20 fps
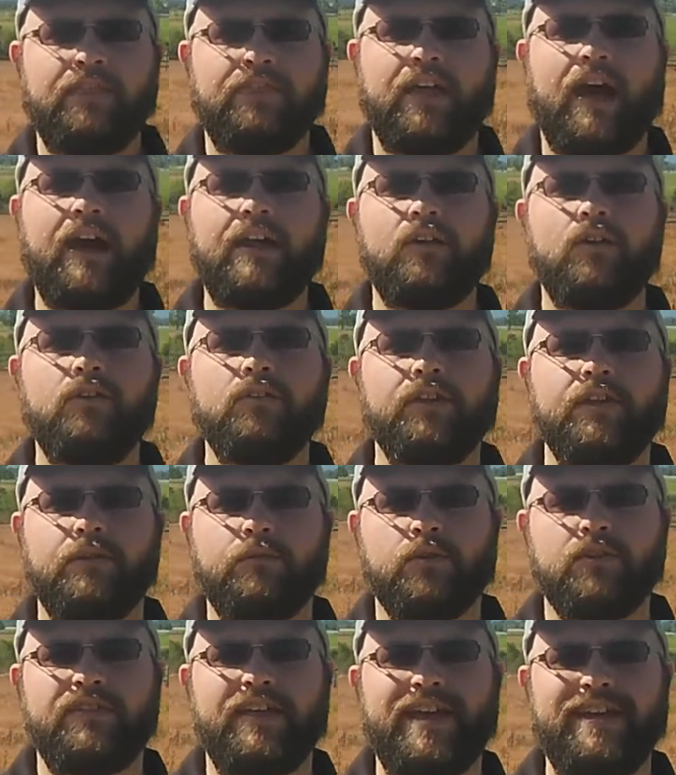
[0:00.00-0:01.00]
Not only
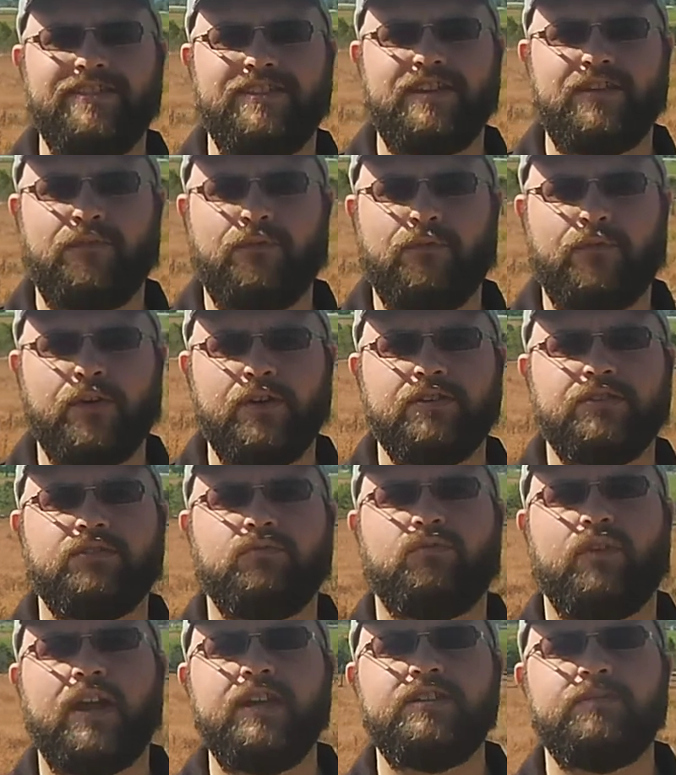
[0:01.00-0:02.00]
were they
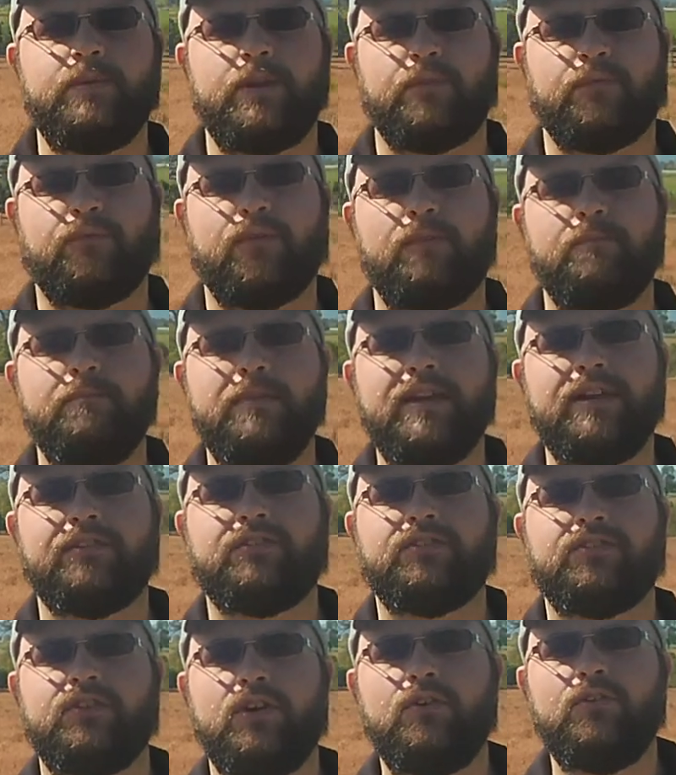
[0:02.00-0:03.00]
regiment from
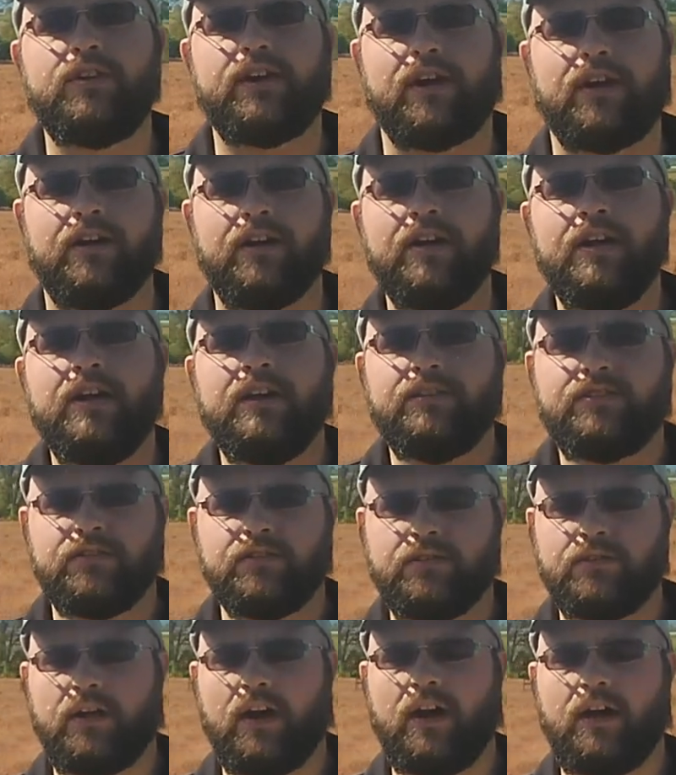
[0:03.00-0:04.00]
Minnesota
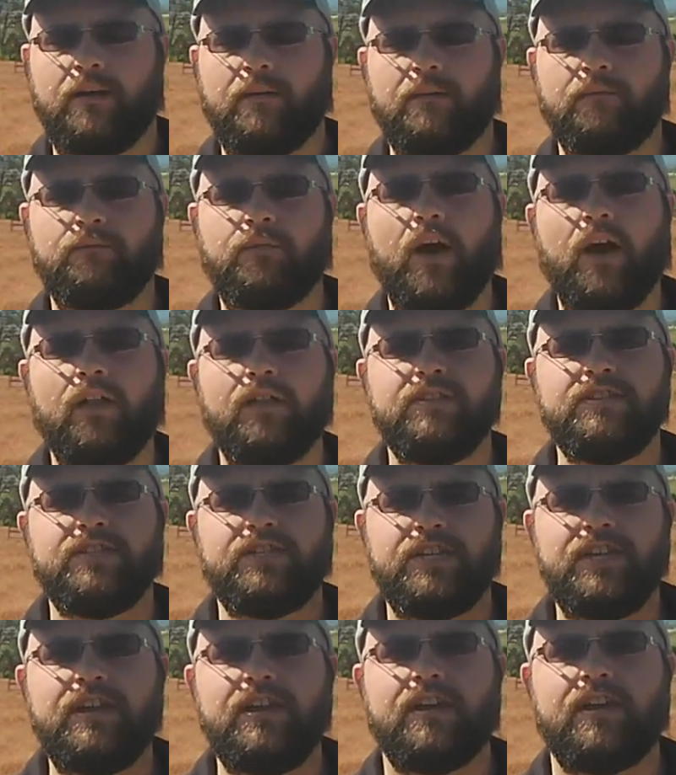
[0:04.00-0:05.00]
to uh,
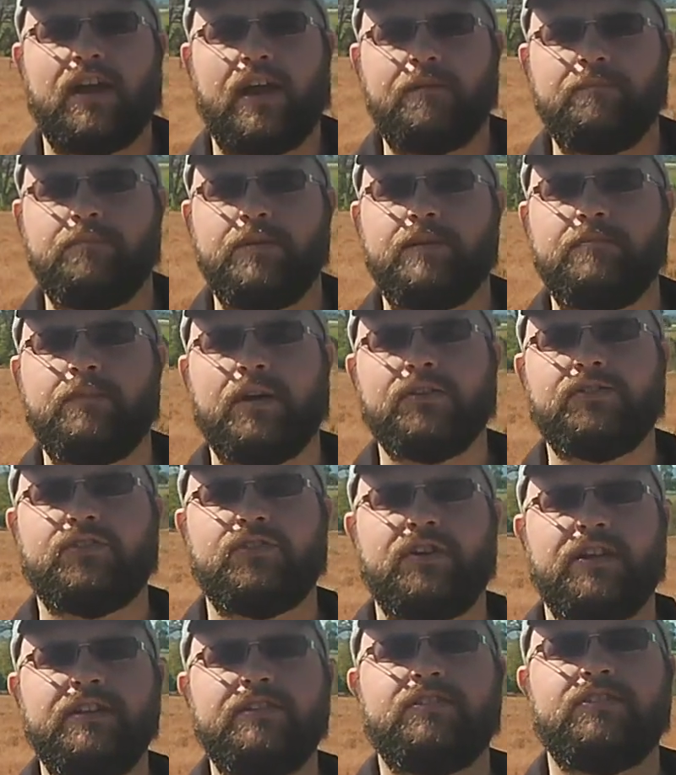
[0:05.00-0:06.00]
volunteer and be
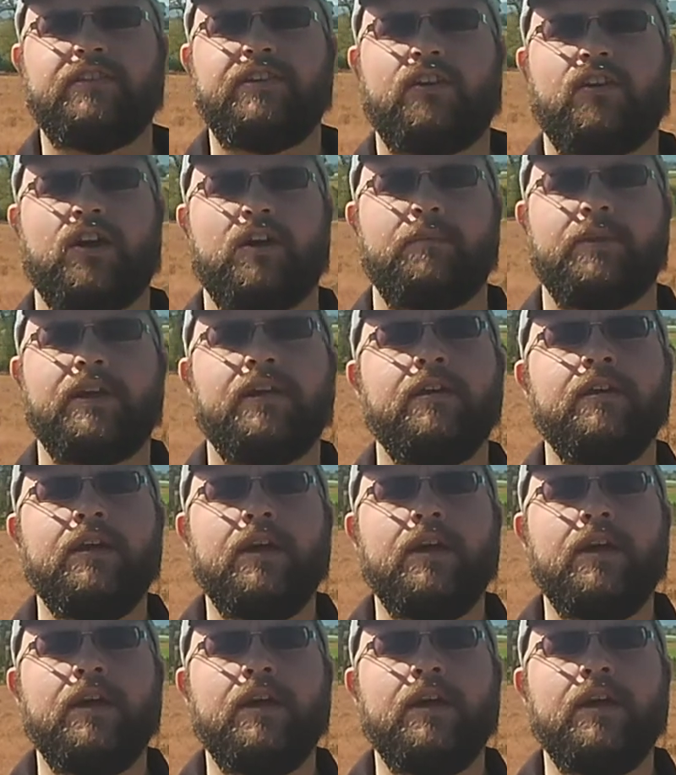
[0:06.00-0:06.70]
mustered into the Army.